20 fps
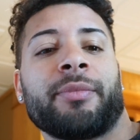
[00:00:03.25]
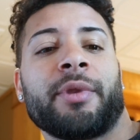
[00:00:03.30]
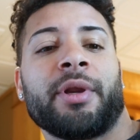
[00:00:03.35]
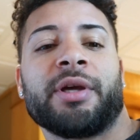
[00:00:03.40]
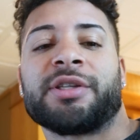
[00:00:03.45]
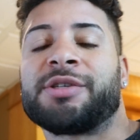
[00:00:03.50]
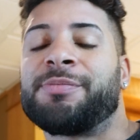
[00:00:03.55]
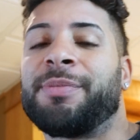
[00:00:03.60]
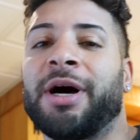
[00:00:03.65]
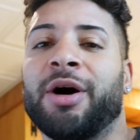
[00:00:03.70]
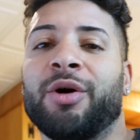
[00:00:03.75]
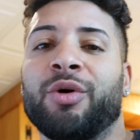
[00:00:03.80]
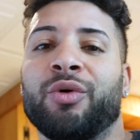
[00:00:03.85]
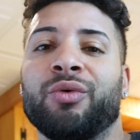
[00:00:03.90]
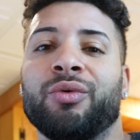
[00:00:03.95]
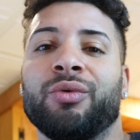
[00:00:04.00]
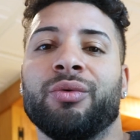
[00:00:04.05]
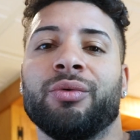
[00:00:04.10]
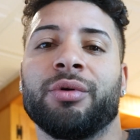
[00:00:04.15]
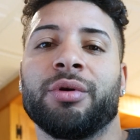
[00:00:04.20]
It's
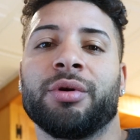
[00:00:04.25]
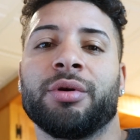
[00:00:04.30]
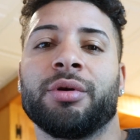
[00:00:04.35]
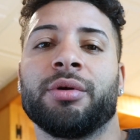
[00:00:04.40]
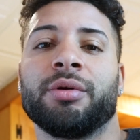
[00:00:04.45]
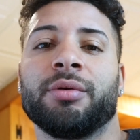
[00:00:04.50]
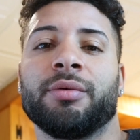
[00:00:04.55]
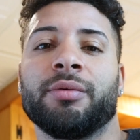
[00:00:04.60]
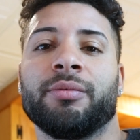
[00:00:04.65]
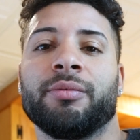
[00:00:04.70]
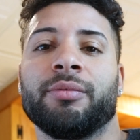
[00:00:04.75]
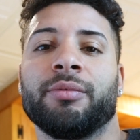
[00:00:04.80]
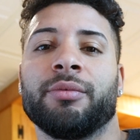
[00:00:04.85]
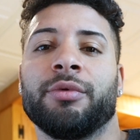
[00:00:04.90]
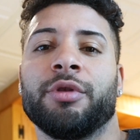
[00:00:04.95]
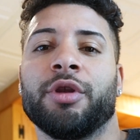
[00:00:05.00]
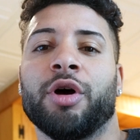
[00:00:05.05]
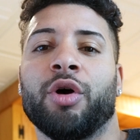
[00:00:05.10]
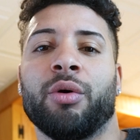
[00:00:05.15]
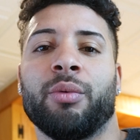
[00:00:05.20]
about
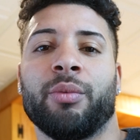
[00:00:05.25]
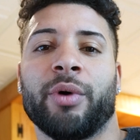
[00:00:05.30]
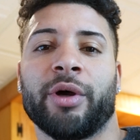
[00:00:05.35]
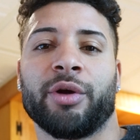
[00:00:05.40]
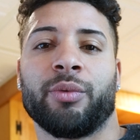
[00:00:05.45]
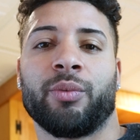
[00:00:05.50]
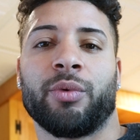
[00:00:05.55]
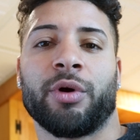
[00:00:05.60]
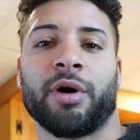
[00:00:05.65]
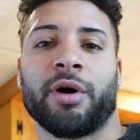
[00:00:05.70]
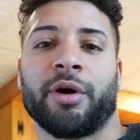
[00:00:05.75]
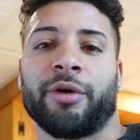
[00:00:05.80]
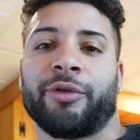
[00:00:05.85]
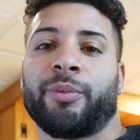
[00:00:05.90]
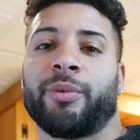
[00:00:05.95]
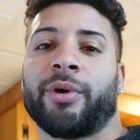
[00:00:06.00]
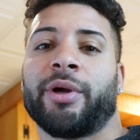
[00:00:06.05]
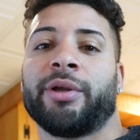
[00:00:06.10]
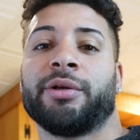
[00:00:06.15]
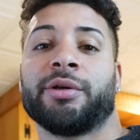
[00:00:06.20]
knowing what you're
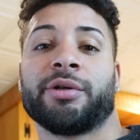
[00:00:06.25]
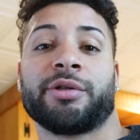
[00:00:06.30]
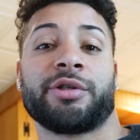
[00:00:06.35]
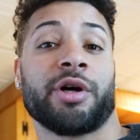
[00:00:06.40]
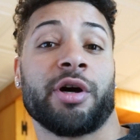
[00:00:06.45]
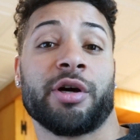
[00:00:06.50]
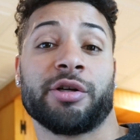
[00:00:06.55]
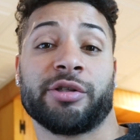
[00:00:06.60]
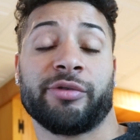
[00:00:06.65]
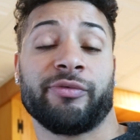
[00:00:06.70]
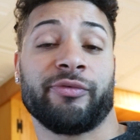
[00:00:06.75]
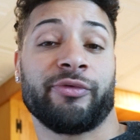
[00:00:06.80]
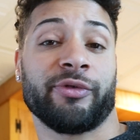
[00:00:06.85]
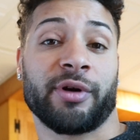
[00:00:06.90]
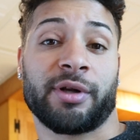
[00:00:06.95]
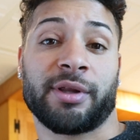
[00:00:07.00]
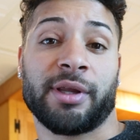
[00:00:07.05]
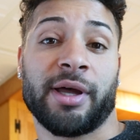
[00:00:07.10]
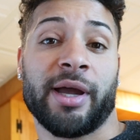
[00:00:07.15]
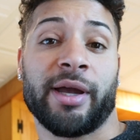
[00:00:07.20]
worth when you're charging
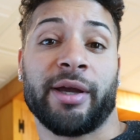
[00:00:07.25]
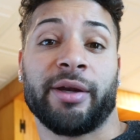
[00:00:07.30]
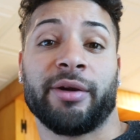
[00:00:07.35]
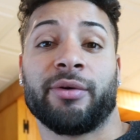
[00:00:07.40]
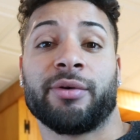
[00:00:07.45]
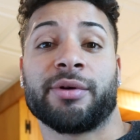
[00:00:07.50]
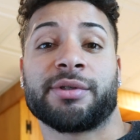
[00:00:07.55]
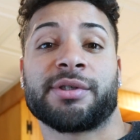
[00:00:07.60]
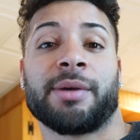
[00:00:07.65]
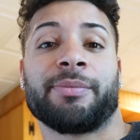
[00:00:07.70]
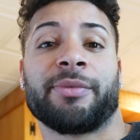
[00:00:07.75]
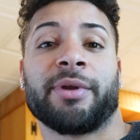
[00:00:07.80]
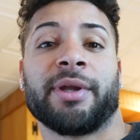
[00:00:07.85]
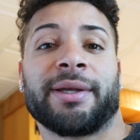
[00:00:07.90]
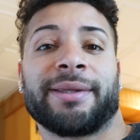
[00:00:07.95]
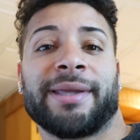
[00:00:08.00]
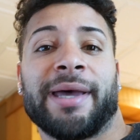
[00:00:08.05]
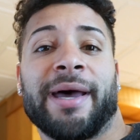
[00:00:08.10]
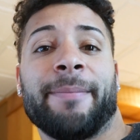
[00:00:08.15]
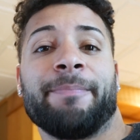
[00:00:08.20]
for a client or something
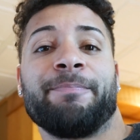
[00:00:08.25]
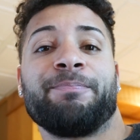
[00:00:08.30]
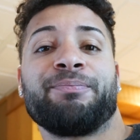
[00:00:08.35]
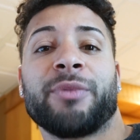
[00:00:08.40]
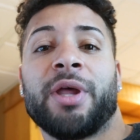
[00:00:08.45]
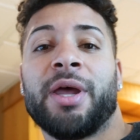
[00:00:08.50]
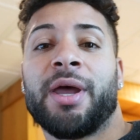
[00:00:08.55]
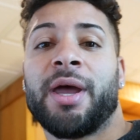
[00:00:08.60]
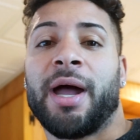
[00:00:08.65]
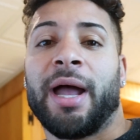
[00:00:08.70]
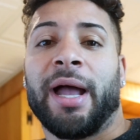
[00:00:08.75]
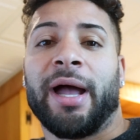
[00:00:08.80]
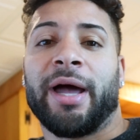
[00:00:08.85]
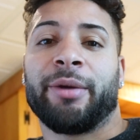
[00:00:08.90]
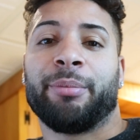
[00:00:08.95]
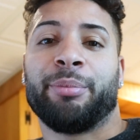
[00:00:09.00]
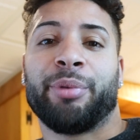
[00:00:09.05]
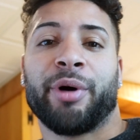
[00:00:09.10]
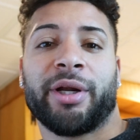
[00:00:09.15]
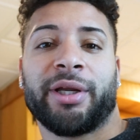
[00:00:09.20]
like that. I
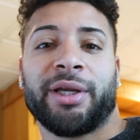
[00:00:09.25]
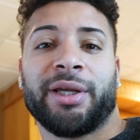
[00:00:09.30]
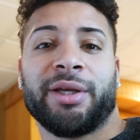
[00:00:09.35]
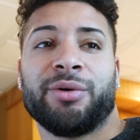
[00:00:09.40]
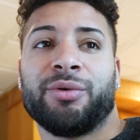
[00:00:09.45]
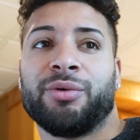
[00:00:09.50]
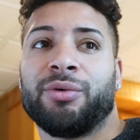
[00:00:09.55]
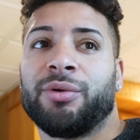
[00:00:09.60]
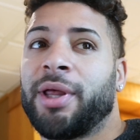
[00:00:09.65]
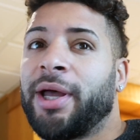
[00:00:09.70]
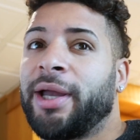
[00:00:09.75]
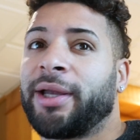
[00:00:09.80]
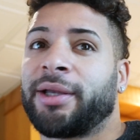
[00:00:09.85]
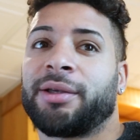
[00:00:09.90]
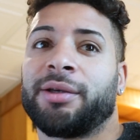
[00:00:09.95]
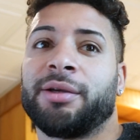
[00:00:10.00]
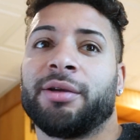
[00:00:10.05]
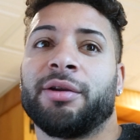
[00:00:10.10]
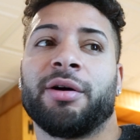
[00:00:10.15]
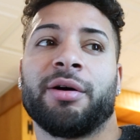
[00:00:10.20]
had a buddy who,
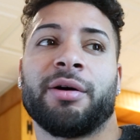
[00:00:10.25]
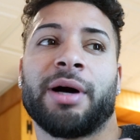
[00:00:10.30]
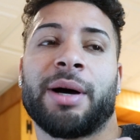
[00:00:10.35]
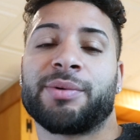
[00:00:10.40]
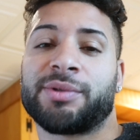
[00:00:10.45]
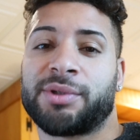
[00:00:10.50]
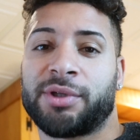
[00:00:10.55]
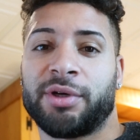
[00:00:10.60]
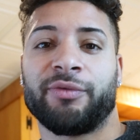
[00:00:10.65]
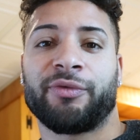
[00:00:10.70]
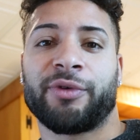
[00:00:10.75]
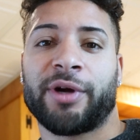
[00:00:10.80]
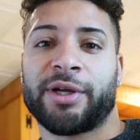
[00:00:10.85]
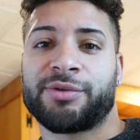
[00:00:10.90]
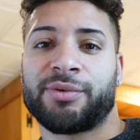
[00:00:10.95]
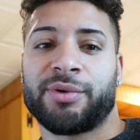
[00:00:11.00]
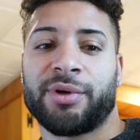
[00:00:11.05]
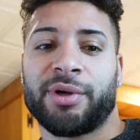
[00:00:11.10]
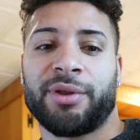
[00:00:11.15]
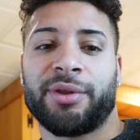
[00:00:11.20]
like, you know, I was good
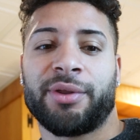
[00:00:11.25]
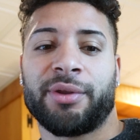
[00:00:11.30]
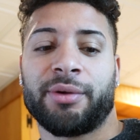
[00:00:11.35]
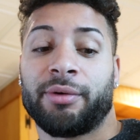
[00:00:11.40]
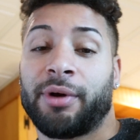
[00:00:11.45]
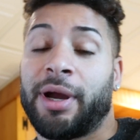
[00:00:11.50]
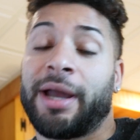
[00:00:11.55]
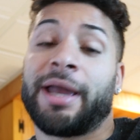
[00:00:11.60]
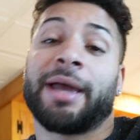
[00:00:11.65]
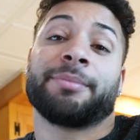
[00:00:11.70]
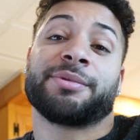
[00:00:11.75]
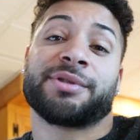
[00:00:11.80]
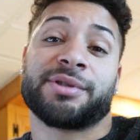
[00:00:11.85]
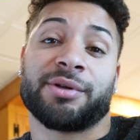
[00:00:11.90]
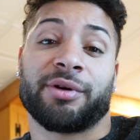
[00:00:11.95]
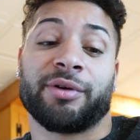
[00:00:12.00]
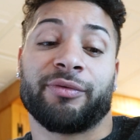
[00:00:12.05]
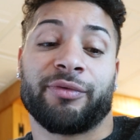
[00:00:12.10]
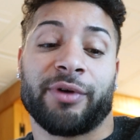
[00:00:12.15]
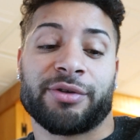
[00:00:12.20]
friends with, or I am
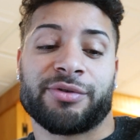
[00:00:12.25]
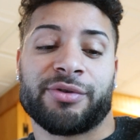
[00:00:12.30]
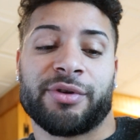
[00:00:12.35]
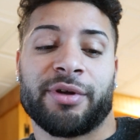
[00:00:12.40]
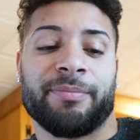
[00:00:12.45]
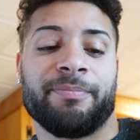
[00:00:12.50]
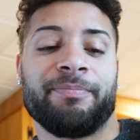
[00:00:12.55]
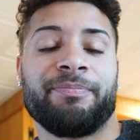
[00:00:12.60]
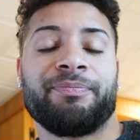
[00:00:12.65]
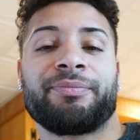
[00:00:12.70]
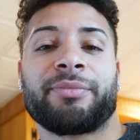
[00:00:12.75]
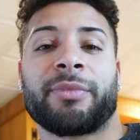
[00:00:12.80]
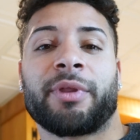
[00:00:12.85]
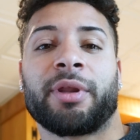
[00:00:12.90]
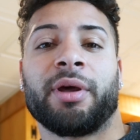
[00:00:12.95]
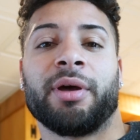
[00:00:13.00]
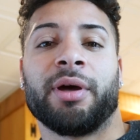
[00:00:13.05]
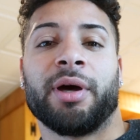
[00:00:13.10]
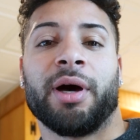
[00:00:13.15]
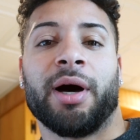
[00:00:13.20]
still good friends with
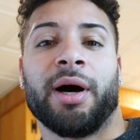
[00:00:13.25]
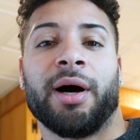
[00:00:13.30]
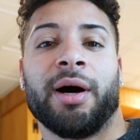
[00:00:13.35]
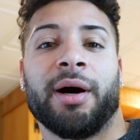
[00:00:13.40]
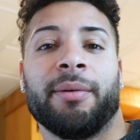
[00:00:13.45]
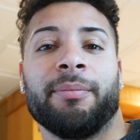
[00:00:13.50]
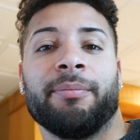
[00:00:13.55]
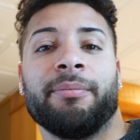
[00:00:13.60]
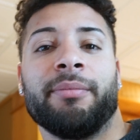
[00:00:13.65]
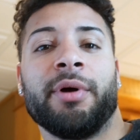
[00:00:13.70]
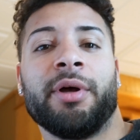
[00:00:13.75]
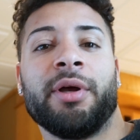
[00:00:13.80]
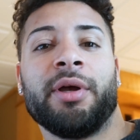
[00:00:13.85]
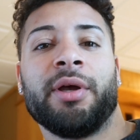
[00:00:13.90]
him.